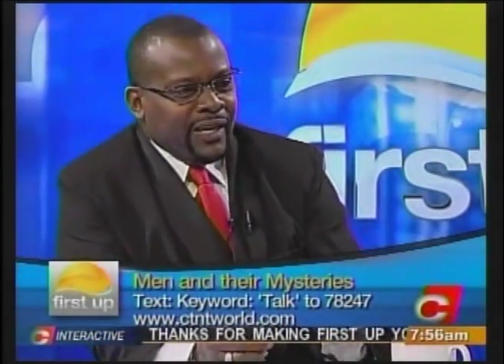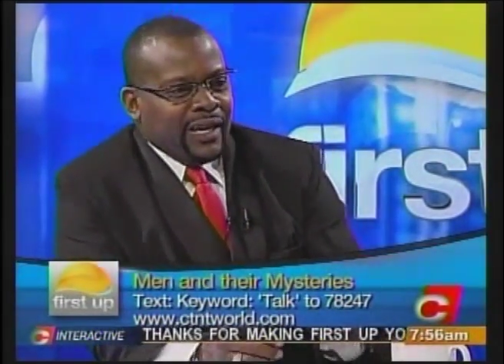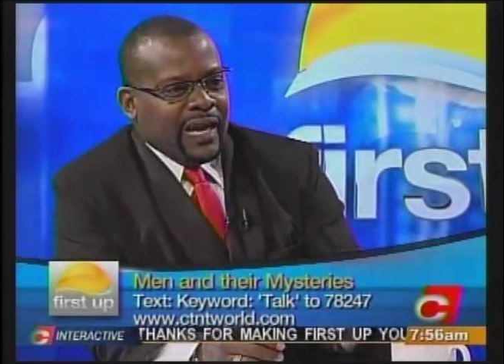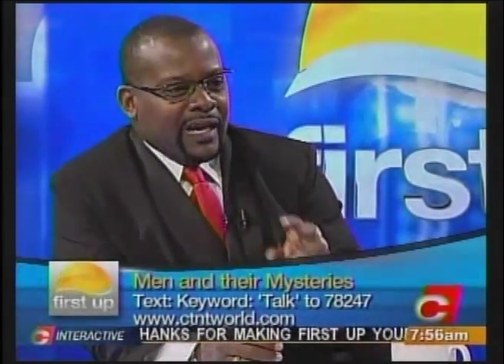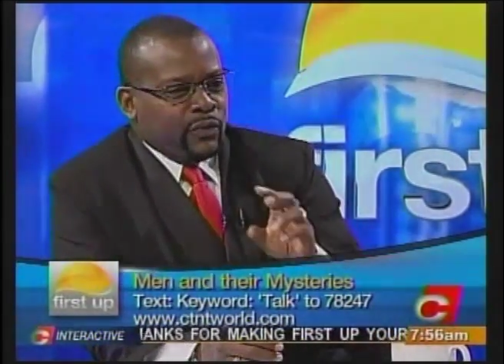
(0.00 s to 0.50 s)

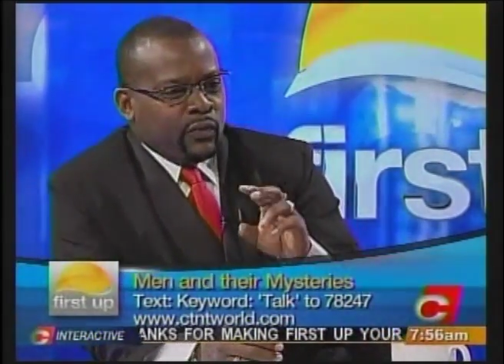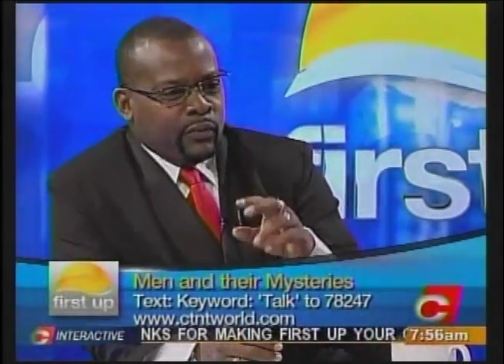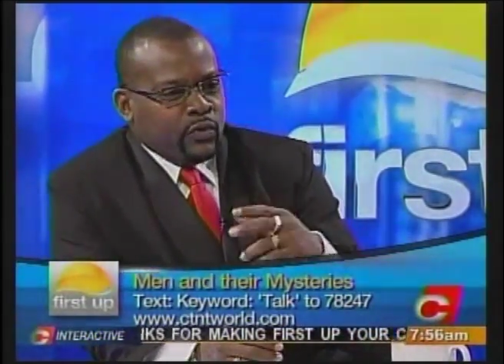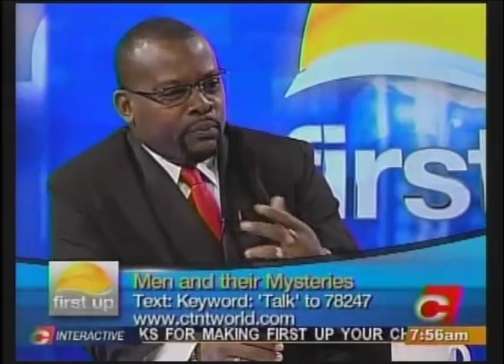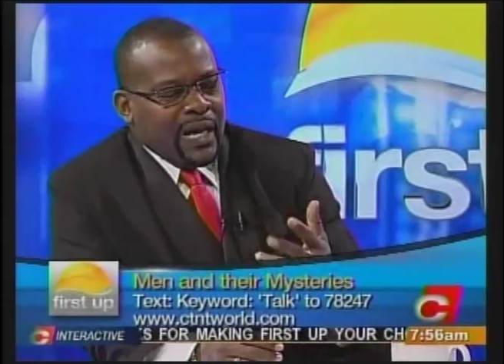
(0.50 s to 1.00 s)
And
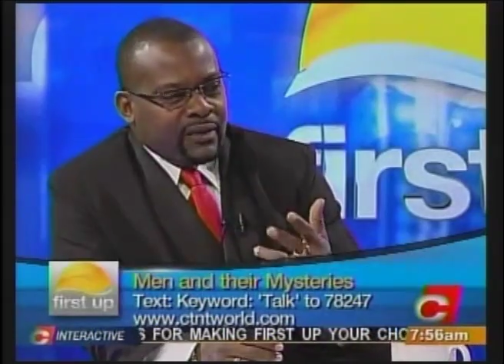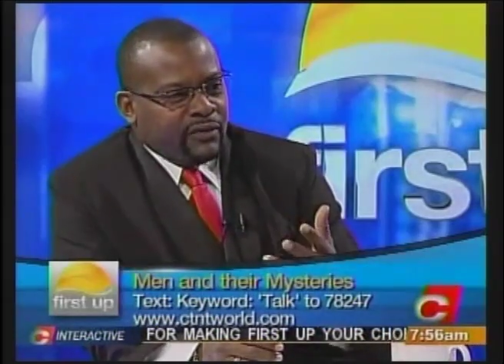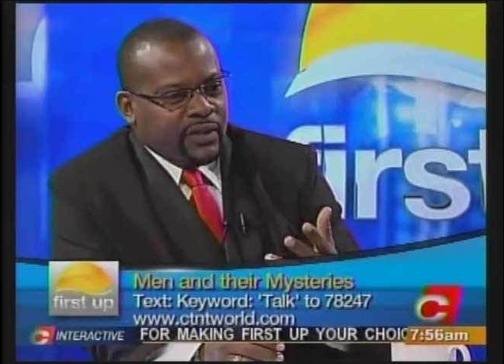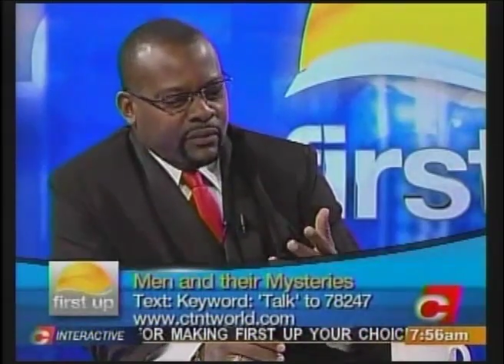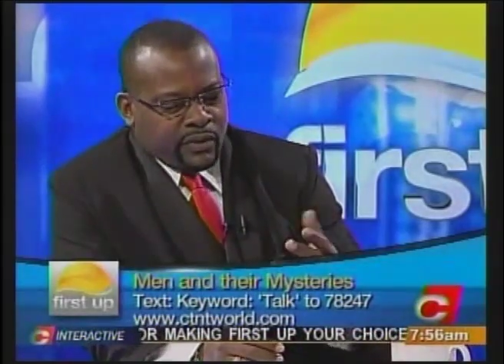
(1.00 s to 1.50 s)
part of
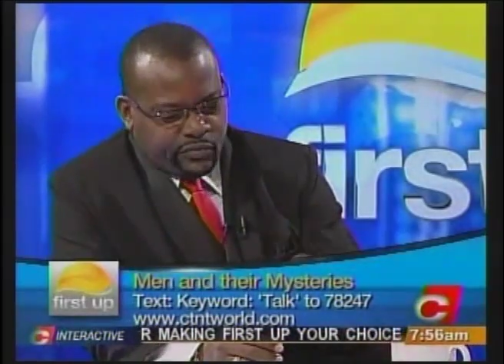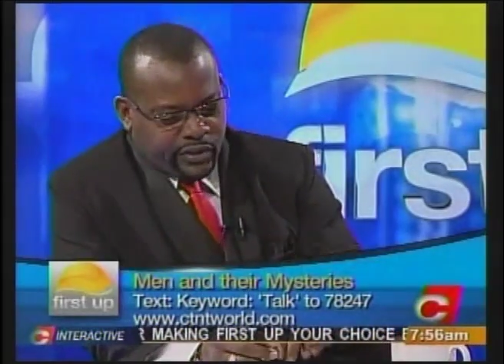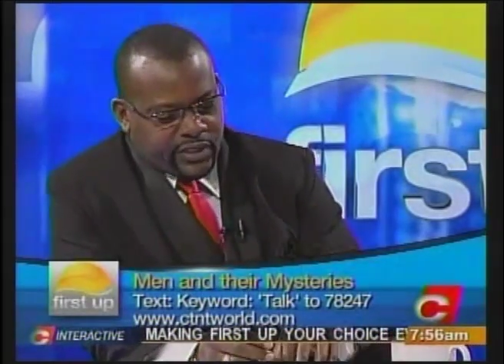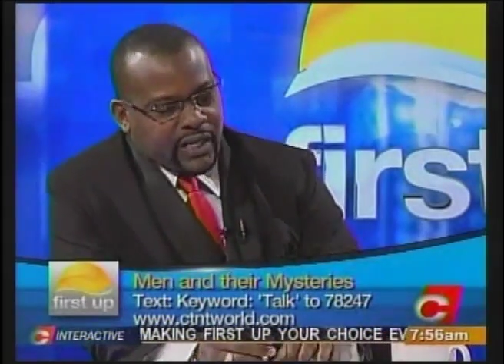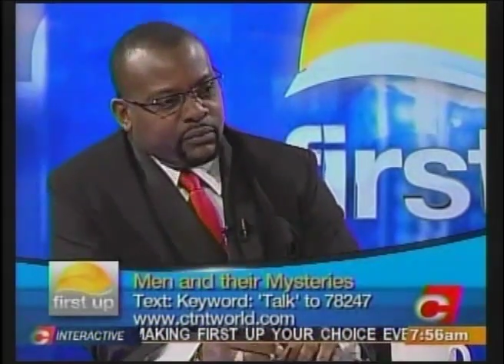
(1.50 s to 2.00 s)
it, the
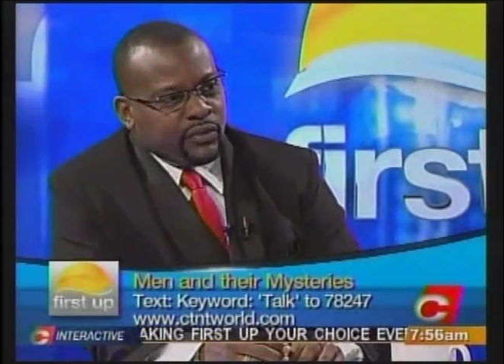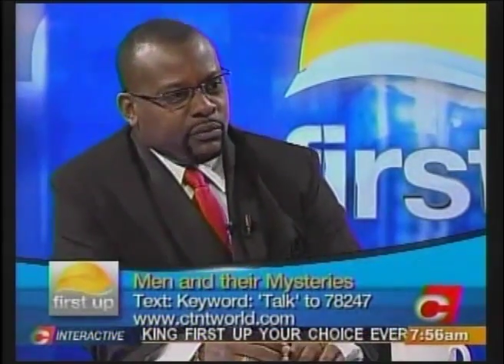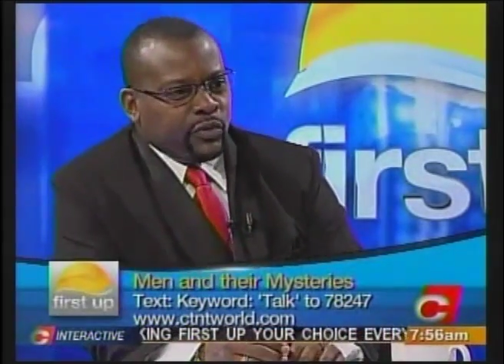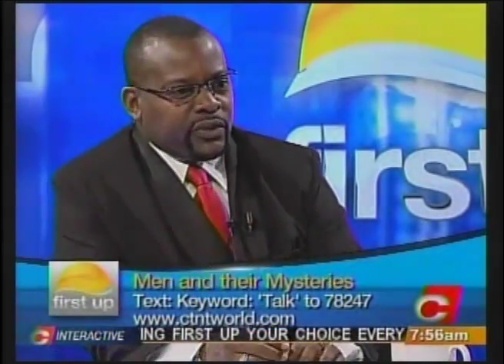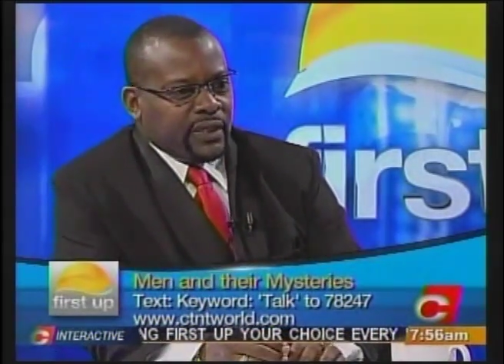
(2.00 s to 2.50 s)
first chapter of the
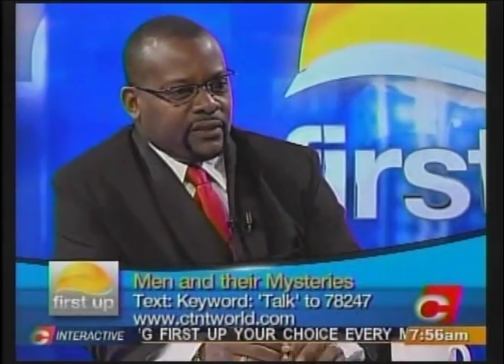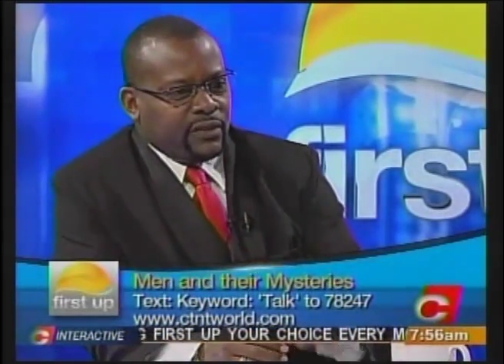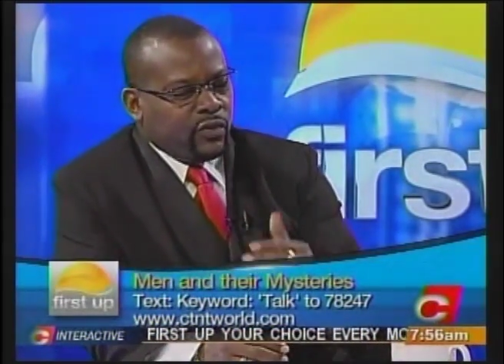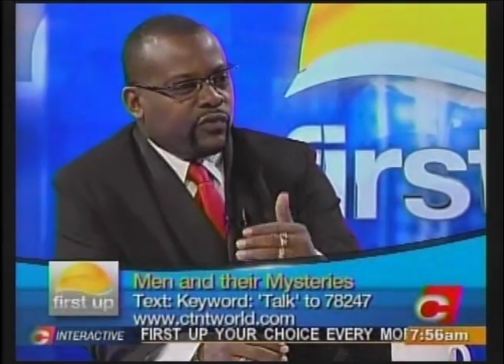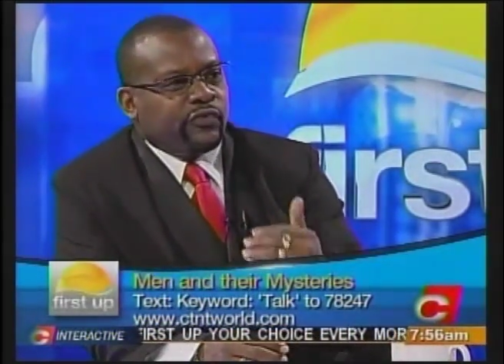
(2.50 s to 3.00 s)
book says,
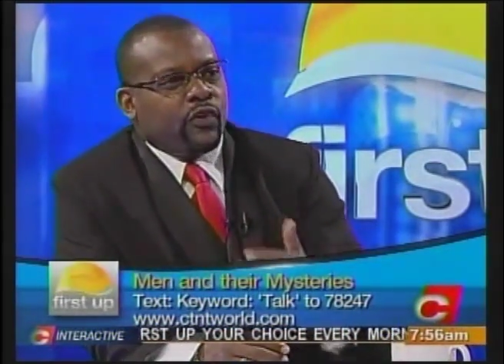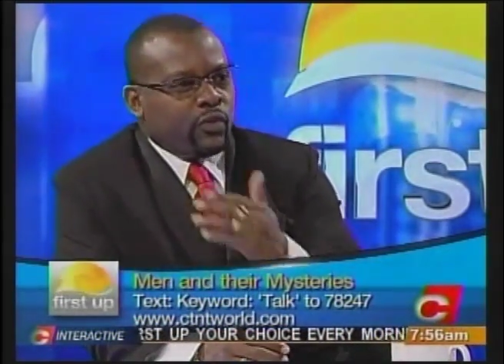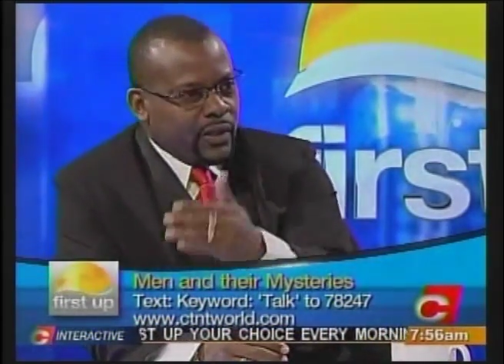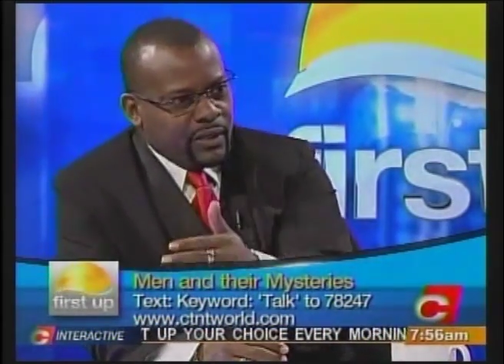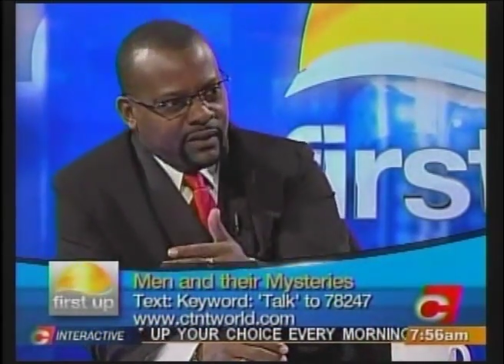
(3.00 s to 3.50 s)
look
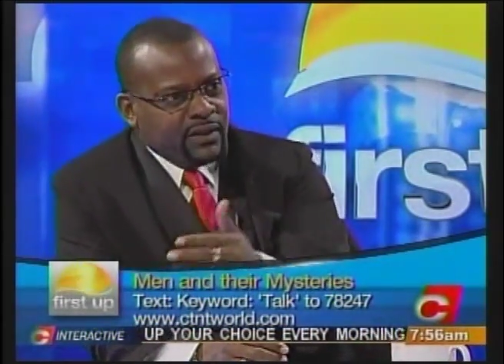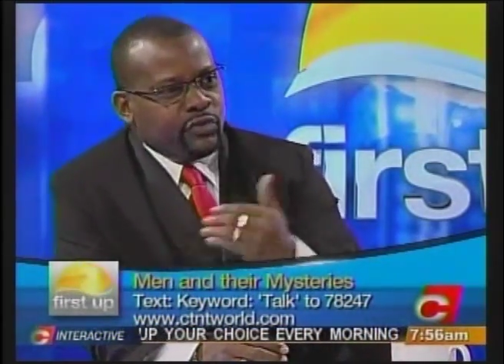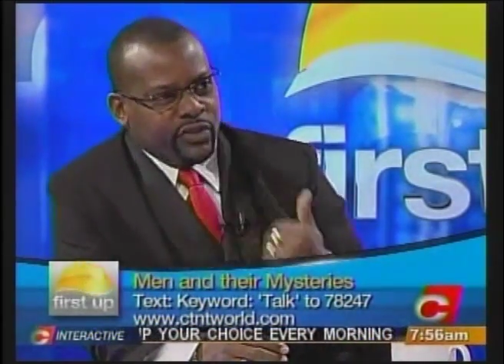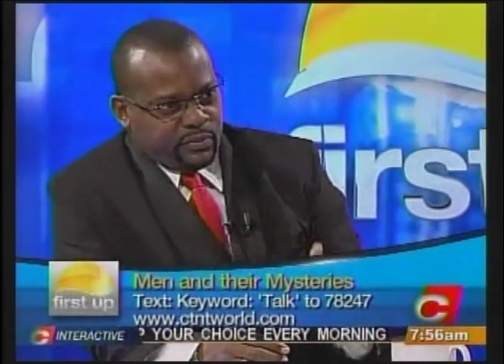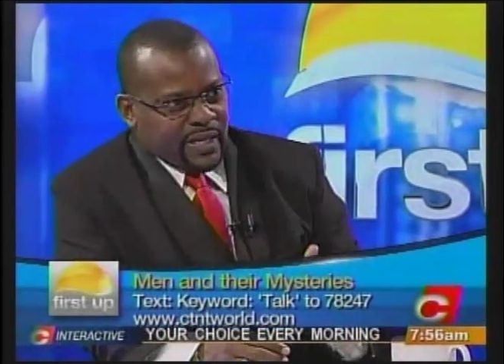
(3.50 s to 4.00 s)
forward into
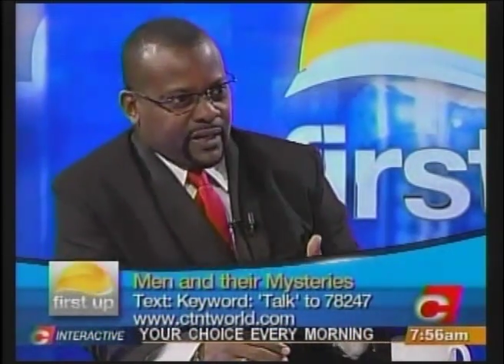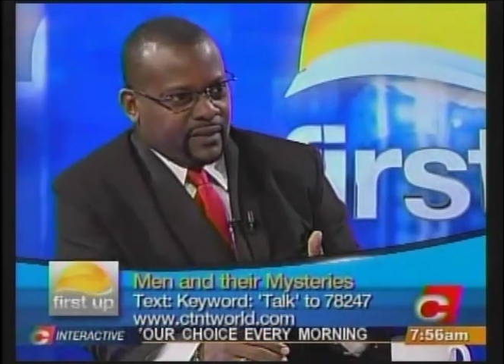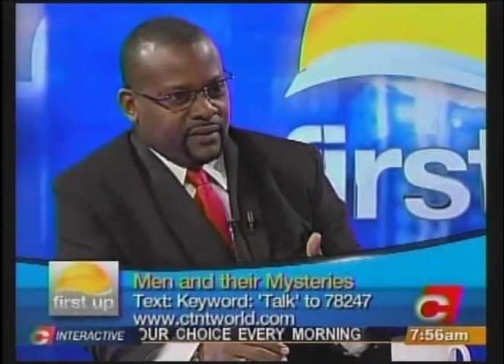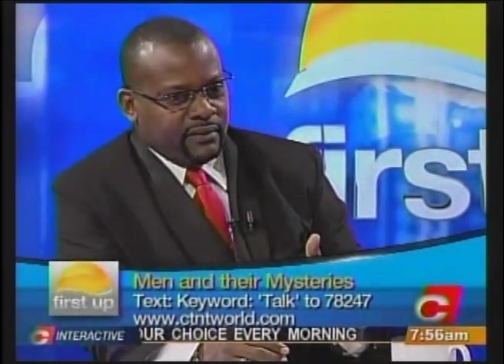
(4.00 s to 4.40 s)
his past.